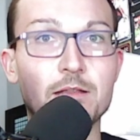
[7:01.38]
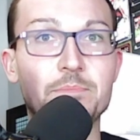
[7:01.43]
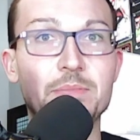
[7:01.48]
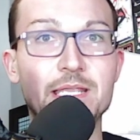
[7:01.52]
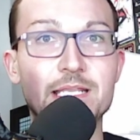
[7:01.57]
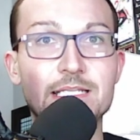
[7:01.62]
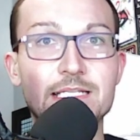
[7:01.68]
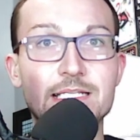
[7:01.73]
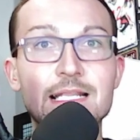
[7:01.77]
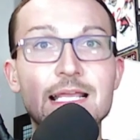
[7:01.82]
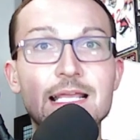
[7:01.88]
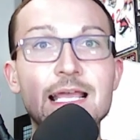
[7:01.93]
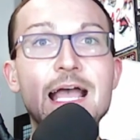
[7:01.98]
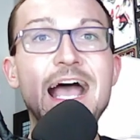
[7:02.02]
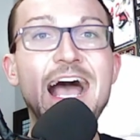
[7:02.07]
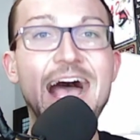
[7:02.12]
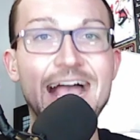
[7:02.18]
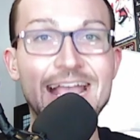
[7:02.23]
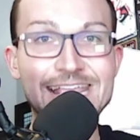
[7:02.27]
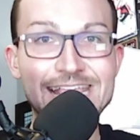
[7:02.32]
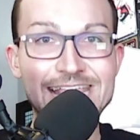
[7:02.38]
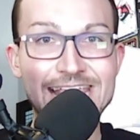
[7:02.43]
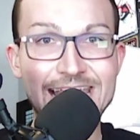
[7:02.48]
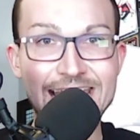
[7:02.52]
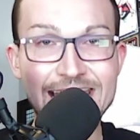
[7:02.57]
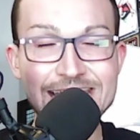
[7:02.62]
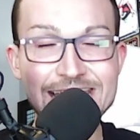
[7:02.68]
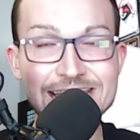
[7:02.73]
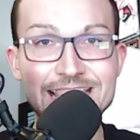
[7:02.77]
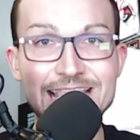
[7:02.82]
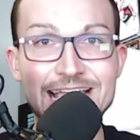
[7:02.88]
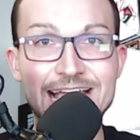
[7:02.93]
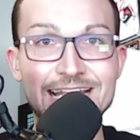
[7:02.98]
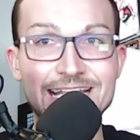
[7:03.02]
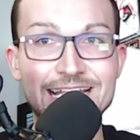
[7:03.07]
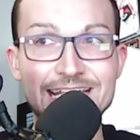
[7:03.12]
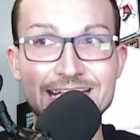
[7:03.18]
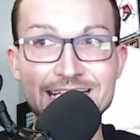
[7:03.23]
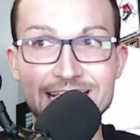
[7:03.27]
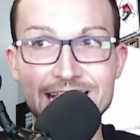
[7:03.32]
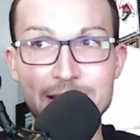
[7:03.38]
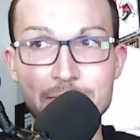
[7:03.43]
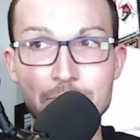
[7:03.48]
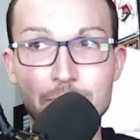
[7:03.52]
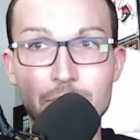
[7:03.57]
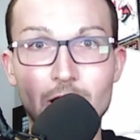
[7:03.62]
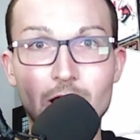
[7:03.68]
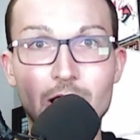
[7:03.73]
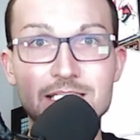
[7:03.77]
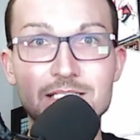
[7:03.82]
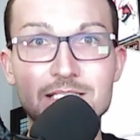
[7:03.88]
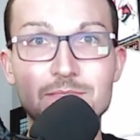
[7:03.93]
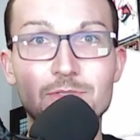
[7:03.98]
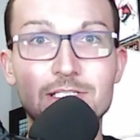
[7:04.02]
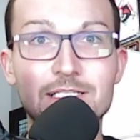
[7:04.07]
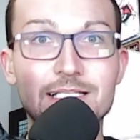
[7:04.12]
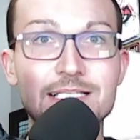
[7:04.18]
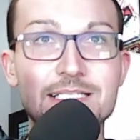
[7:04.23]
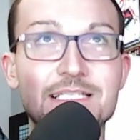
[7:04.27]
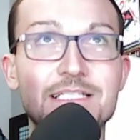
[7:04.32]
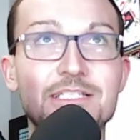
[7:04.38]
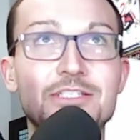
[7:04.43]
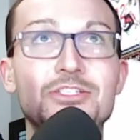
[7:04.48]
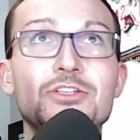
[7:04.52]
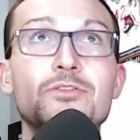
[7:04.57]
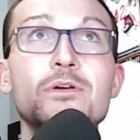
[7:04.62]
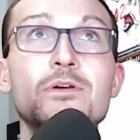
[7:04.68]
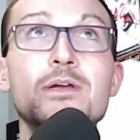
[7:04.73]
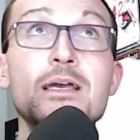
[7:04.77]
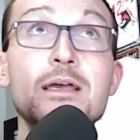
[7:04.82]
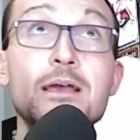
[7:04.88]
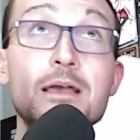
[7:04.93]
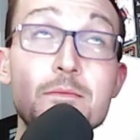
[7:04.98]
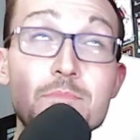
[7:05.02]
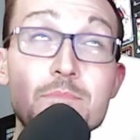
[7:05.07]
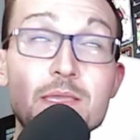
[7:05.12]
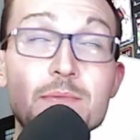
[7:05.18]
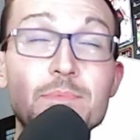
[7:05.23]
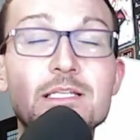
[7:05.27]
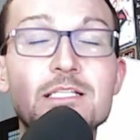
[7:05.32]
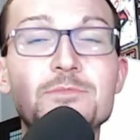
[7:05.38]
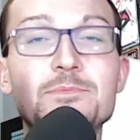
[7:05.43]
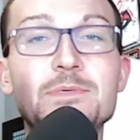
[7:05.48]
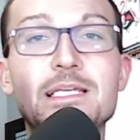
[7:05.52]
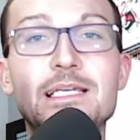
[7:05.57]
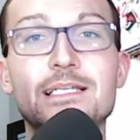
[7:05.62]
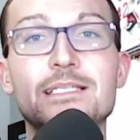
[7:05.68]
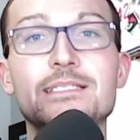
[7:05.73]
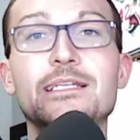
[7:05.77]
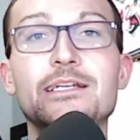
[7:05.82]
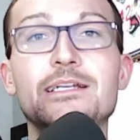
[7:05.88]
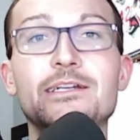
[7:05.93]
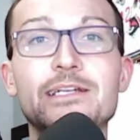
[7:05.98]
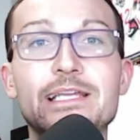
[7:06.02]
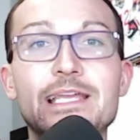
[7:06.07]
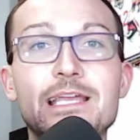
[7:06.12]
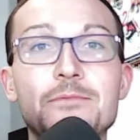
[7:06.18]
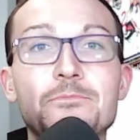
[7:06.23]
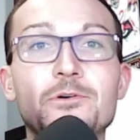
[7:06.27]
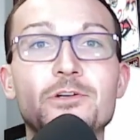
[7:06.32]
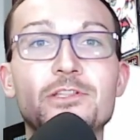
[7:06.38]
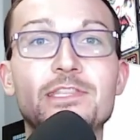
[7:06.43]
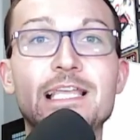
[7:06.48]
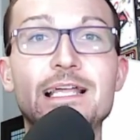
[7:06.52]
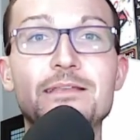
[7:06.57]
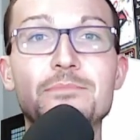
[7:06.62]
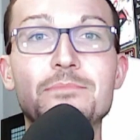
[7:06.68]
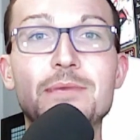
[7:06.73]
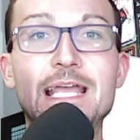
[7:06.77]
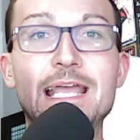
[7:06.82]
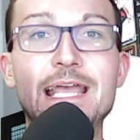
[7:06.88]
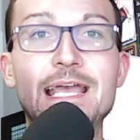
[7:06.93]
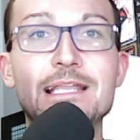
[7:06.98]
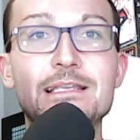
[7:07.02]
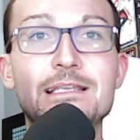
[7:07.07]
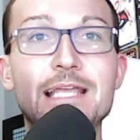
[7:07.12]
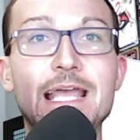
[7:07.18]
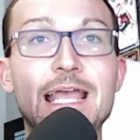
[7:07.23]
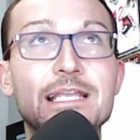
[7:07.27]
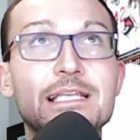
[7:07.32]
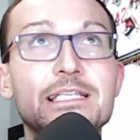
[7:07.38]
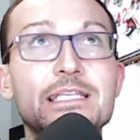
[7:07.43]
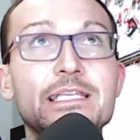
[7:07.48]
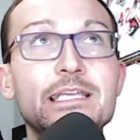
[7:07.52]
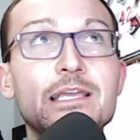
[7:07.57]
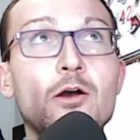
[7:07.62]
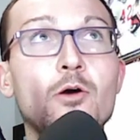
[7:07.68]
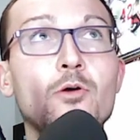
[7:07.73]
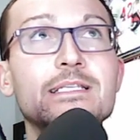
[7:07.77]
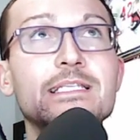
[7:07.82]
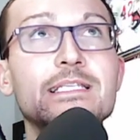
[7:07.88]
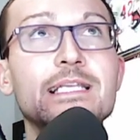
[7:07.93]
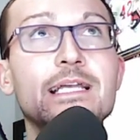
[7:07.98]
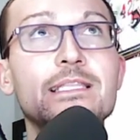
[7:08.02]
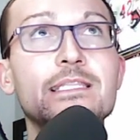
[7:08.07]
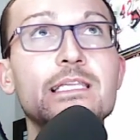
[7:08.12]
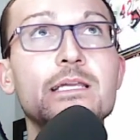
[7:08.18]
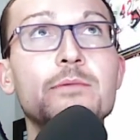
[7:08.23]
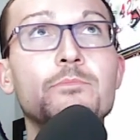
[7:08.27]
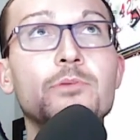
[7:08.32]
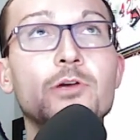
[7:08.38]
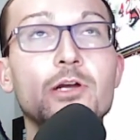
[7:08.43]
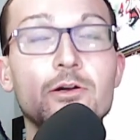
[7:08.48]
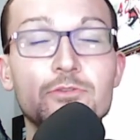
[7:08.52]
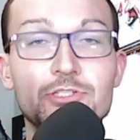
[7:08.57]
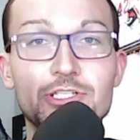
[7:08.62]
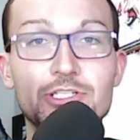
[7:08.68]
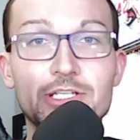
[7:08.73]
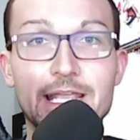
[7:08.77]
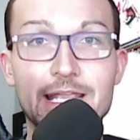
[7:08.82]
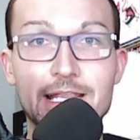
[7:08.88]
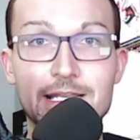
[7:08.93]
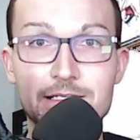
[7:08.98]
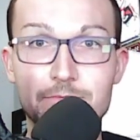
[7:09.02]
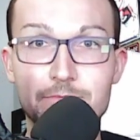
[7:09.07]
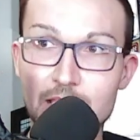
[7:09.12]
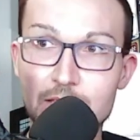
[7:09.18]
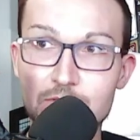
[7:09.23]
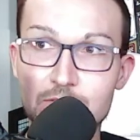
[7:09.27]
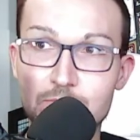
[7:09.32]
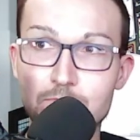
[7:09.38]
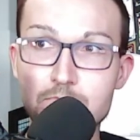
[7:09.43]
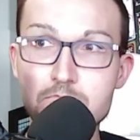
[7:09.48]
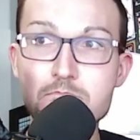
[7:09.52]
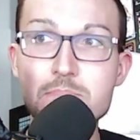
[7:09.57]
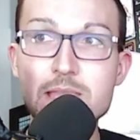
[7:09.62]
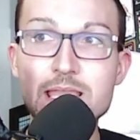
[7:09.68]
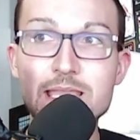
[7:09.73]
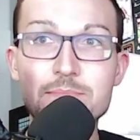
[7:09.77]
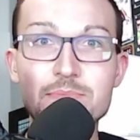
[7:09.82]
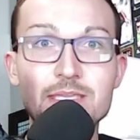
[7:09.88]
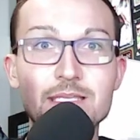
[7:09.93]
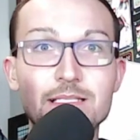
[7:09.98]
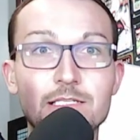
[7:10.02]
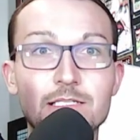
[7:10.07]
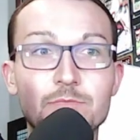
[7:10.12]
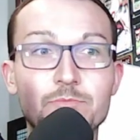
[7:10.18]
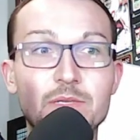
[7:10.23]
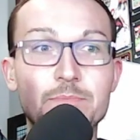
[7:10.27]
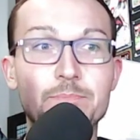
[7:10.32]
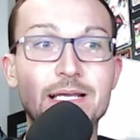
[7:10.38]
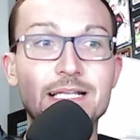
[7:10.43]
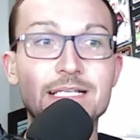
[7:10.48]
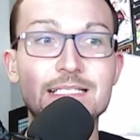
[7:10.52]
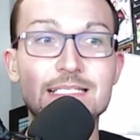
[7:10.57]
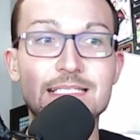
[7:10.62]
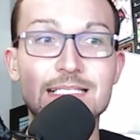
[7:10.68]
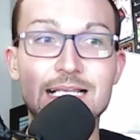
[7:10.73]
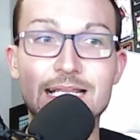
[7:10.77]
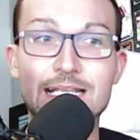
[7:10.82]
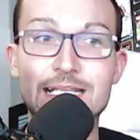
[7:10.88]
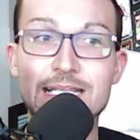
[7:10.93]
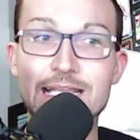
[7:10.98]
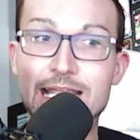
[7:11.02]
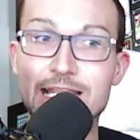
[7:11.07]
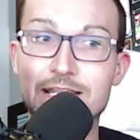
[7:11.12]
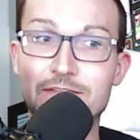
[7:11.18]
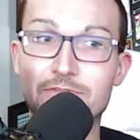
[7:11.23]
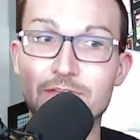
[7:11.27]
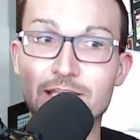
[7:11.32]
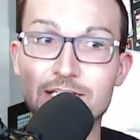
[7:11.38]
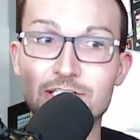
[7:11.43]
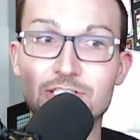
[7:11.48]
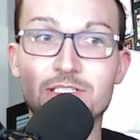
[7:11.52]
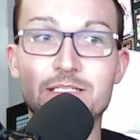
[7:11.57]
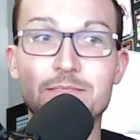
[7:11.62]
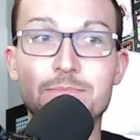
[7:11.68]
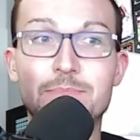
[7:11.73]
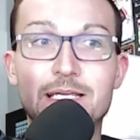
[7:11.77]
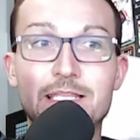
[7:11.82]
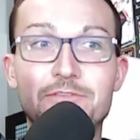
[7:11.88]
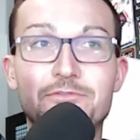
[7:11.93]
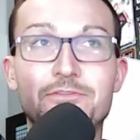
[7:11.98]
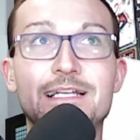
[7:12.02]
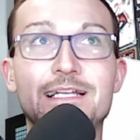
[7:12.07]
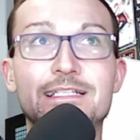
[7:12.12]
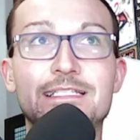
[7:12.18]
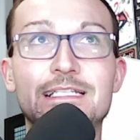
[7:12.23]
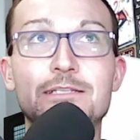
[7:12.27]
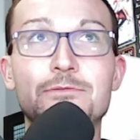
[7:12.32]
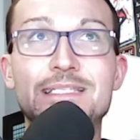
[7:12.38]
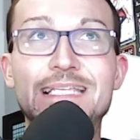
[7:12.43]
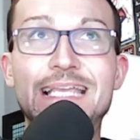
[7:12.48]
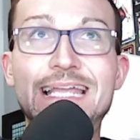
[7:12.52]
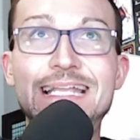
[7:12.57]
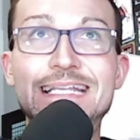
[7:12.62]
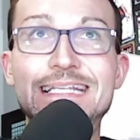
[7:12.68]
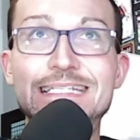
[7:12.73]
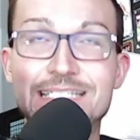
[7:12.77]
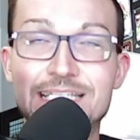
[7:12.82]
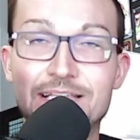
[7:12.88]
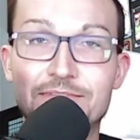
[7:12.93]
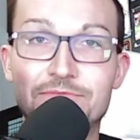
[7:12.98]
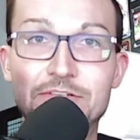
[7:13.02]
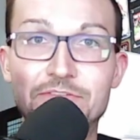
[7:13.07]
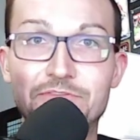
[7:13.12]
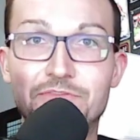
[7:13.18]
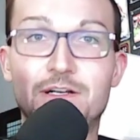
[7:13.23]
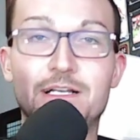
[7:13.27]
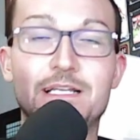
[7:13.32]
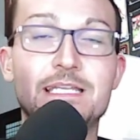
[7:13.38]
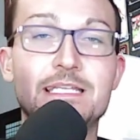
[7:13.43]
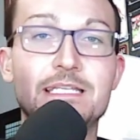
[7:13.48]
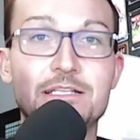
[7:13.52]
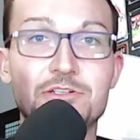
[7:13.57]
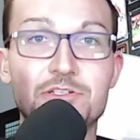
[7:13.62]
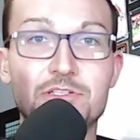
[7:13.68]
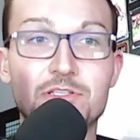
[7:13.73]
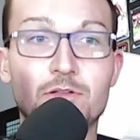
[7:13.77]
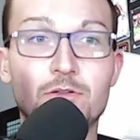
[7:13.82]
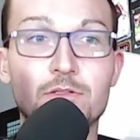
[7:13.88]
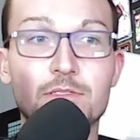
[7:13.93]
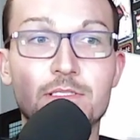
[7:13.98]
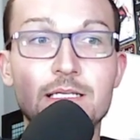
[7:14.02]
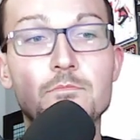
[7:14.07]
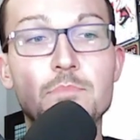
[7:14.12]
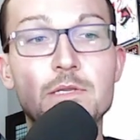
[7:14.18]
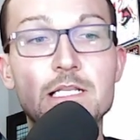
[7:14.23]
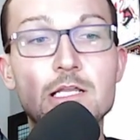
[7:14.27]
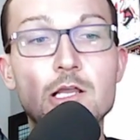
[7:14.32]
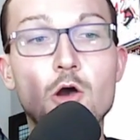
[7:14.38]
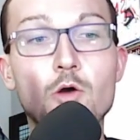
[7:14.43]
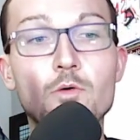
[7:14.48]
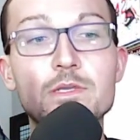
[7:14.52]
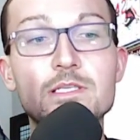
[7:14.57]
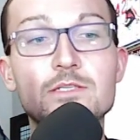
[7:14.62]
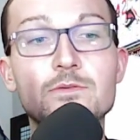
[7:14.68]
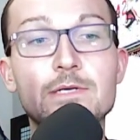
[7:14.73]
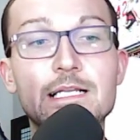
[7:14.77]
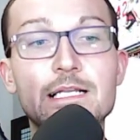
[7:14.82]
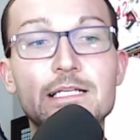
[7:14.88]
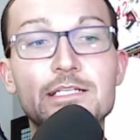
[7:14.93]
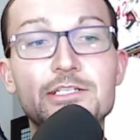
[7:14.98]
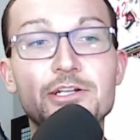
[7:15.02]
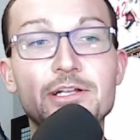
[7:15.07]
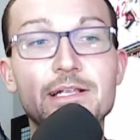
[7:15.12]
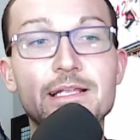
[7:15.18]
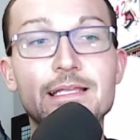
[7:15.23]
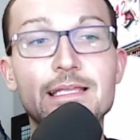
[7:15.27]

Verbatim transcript: opinion. I hate that. It's impossible to listen to. Maybe it's because Larry King put that in my head and he always had the approach and it was maybe a little bit by design and eventually by the fact that he was 87 fucking years old, but he always went inter